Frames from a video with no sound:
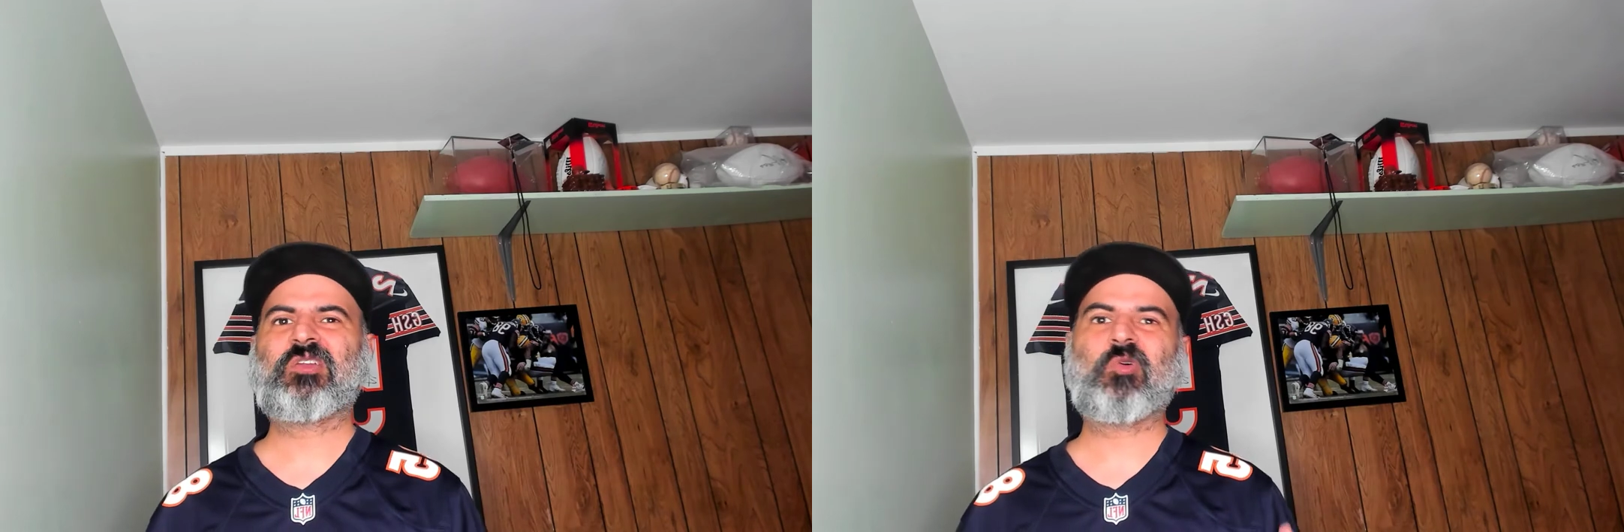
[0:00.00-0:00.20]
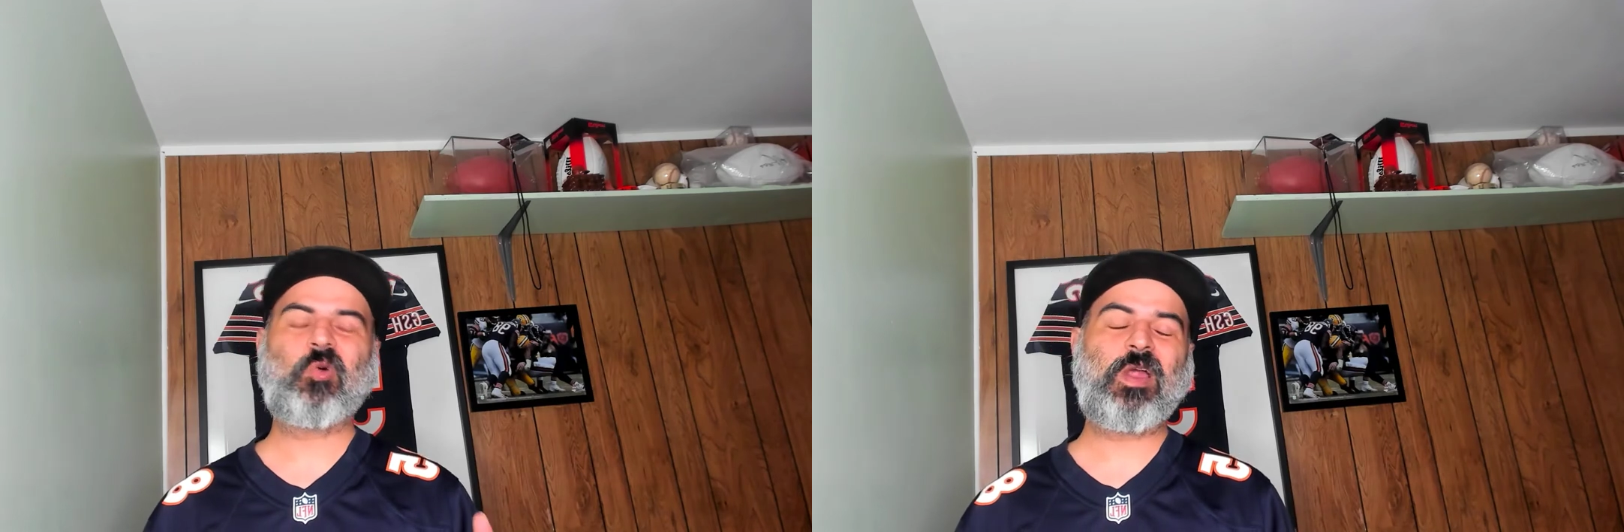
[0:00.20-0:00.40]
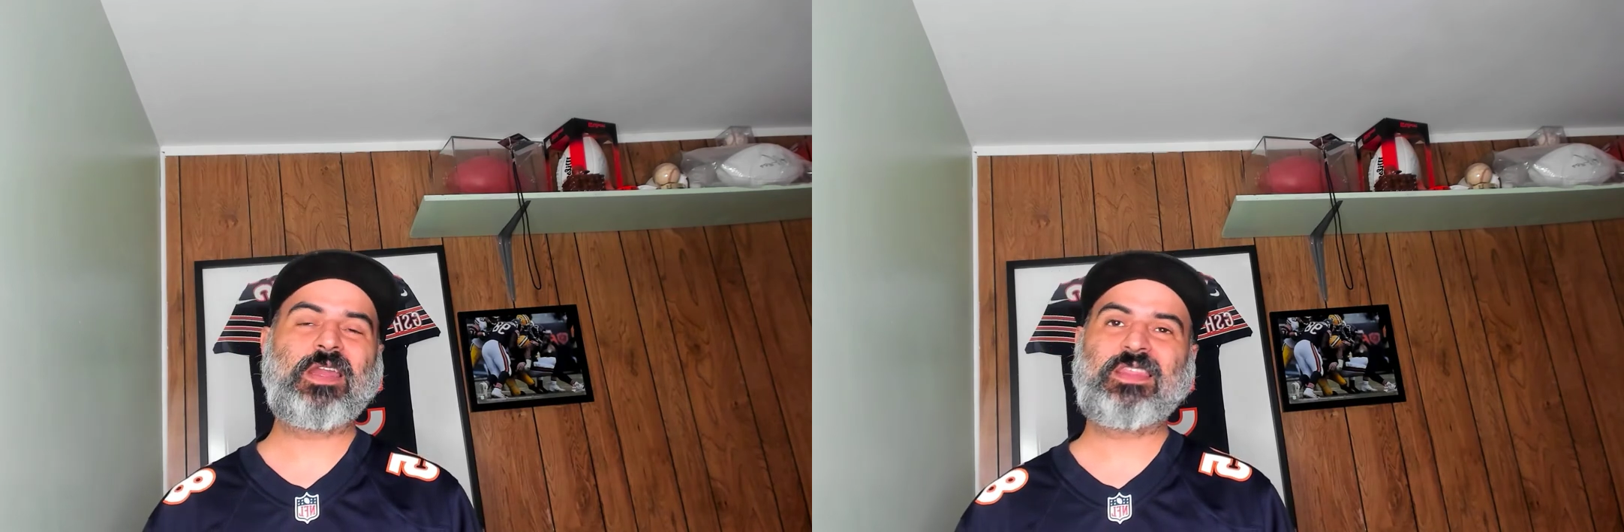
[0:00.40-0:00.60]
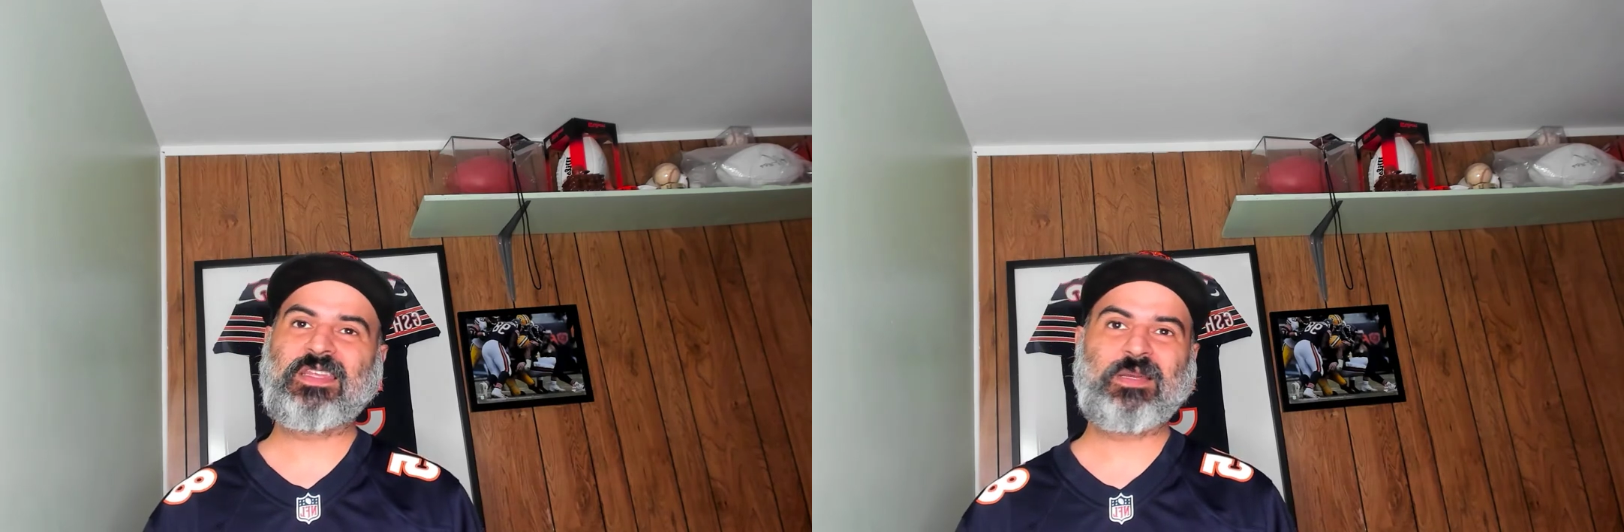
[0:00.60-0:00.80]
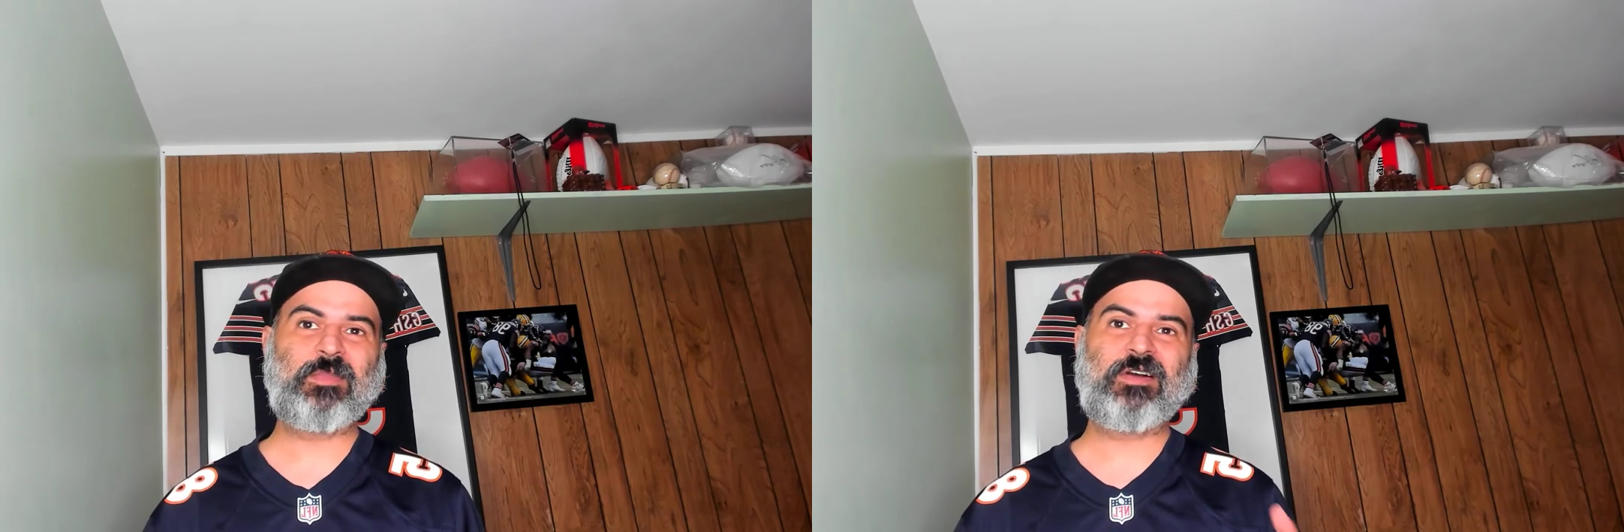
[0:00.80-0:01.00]
know anything
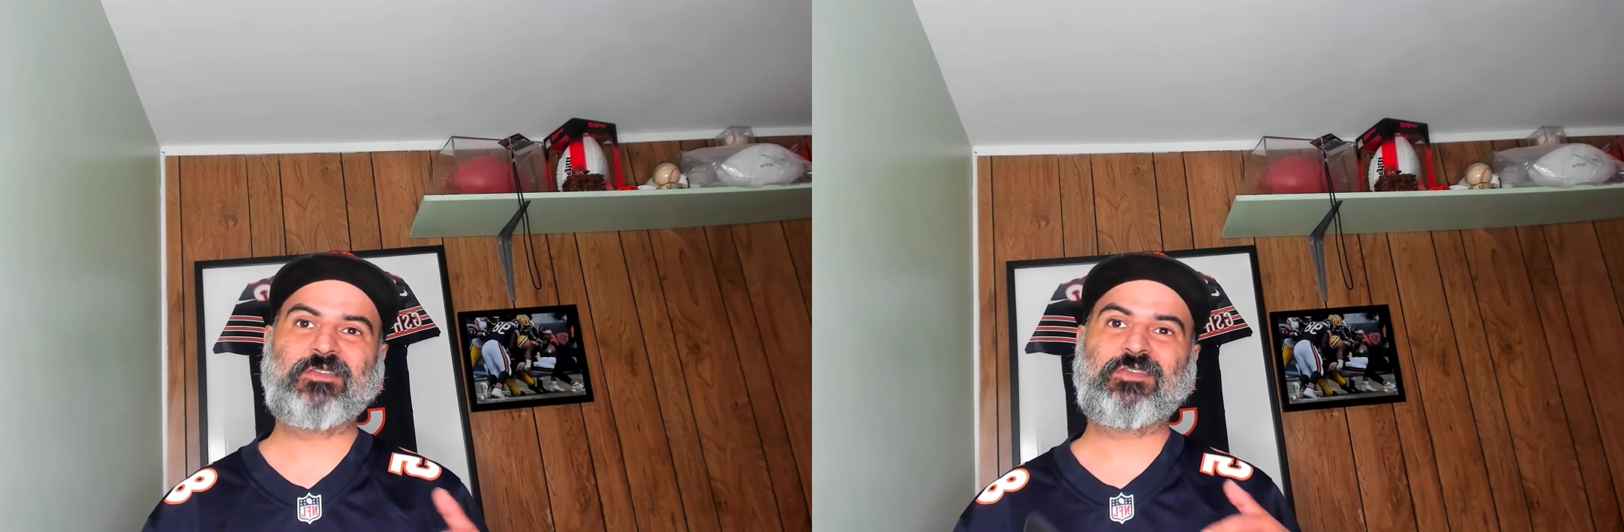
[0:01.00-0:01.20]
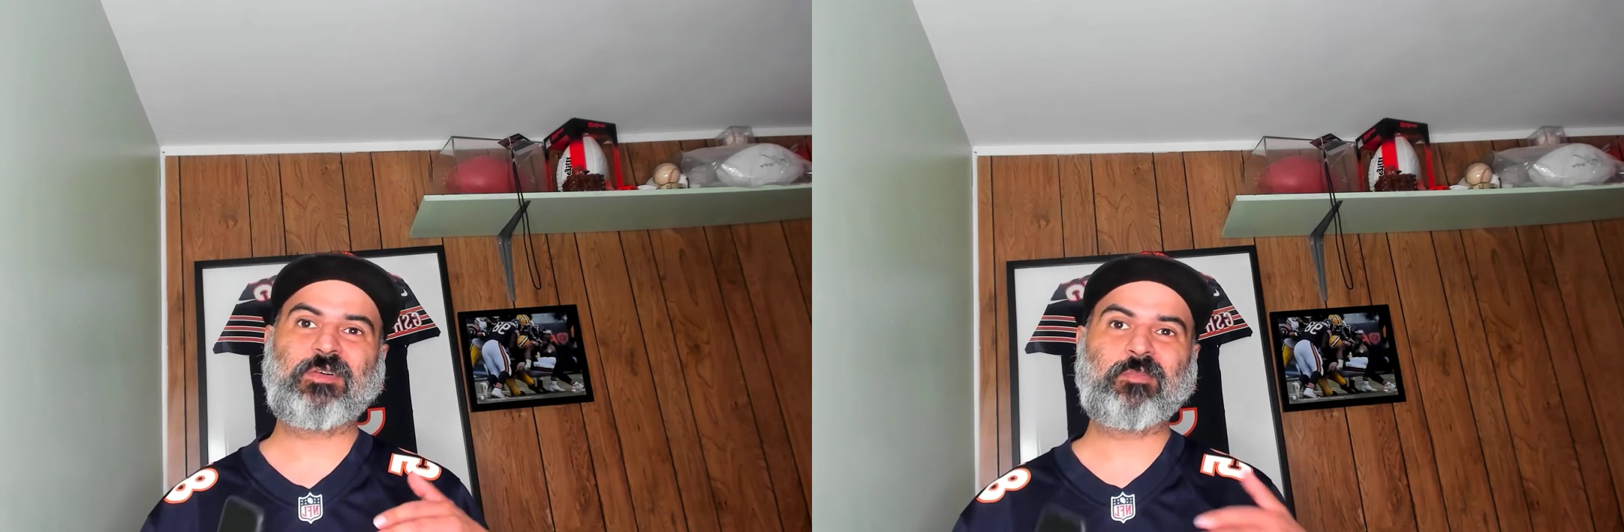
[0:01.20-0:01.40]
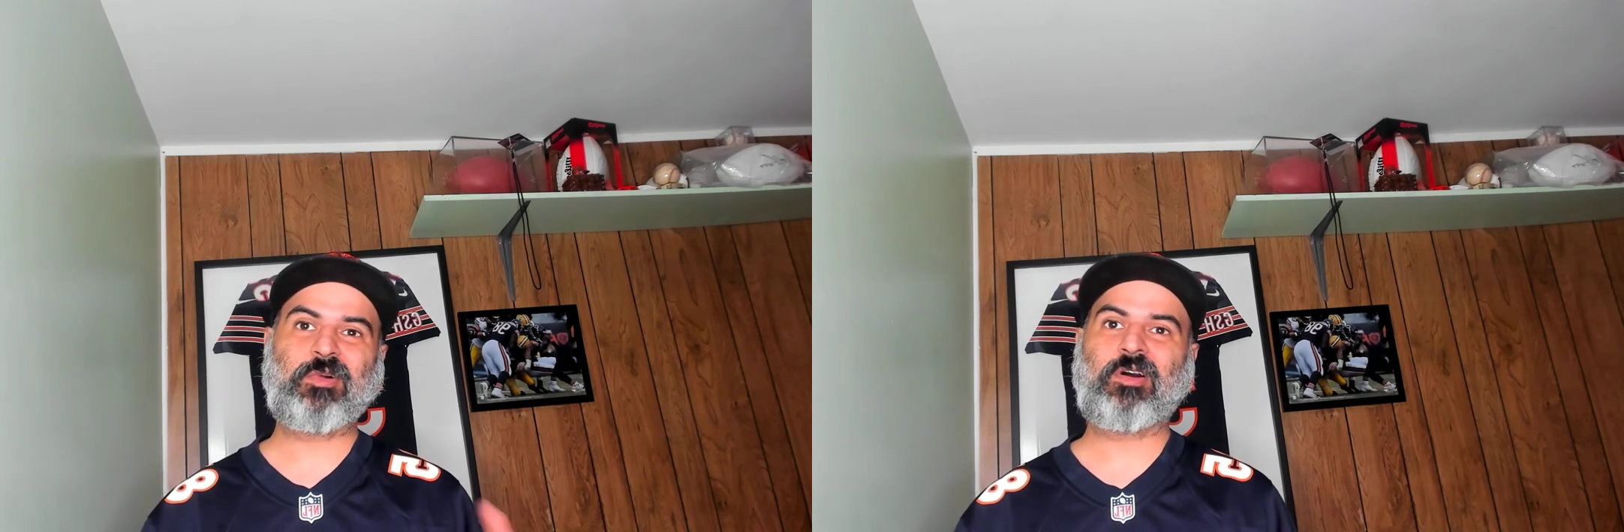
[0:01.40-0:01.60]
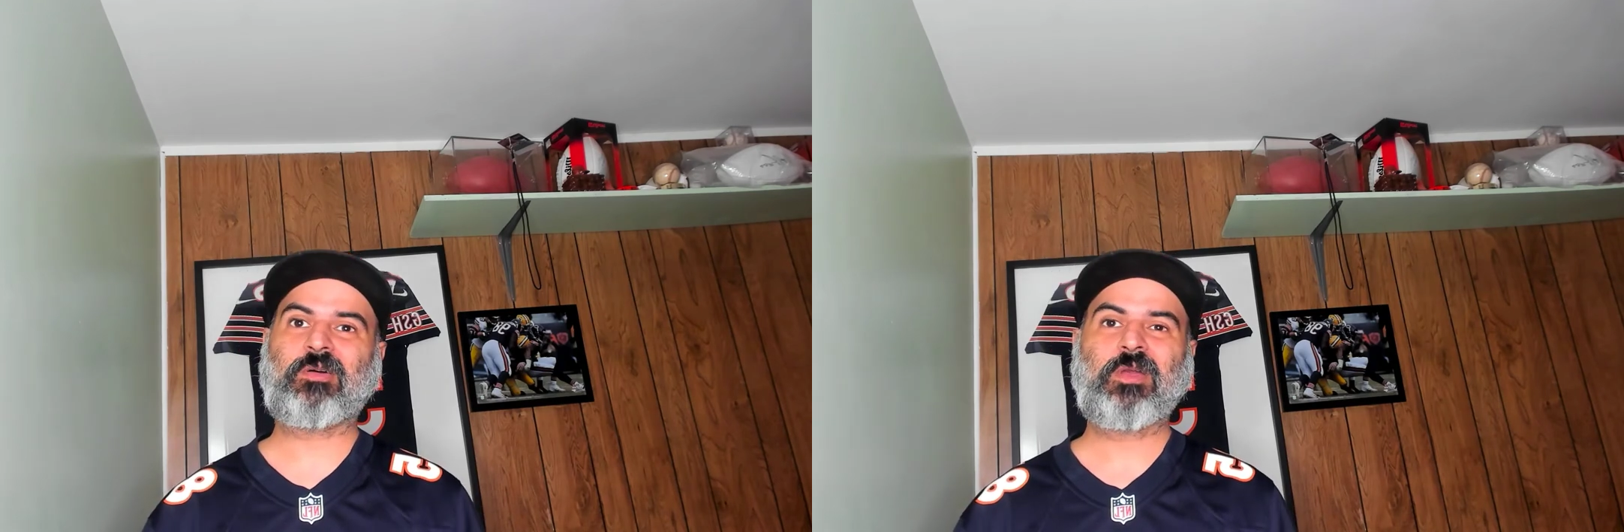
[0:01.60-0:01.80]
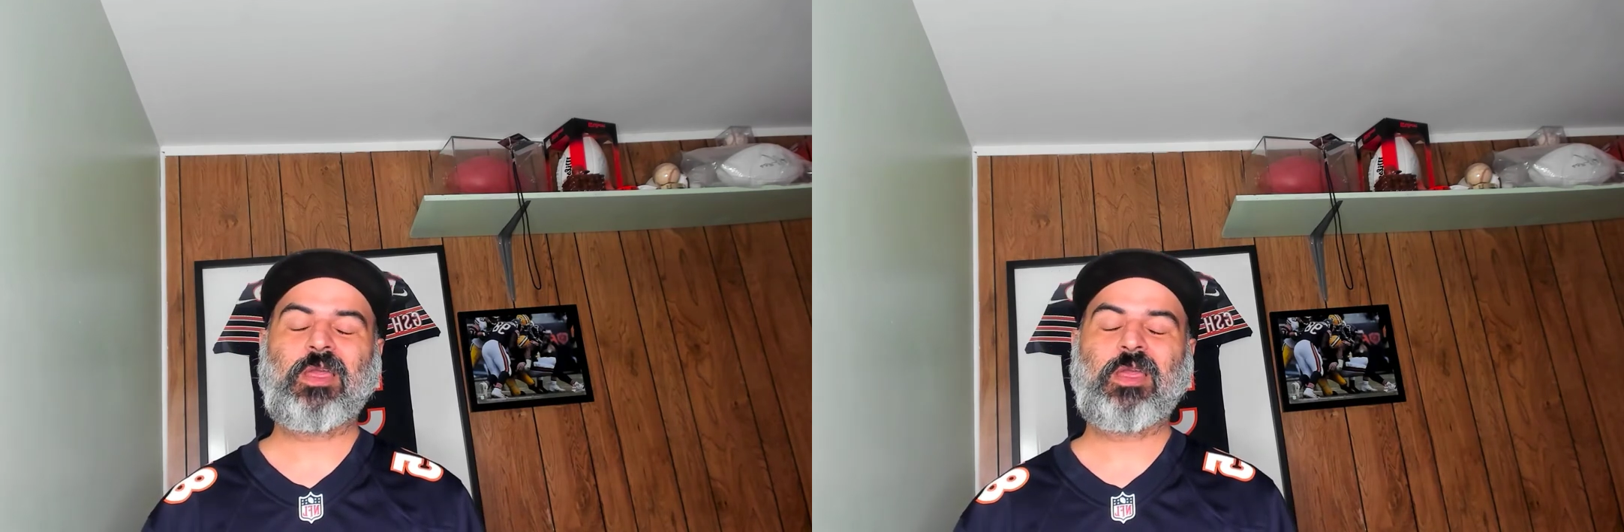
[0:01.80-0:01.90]
about football.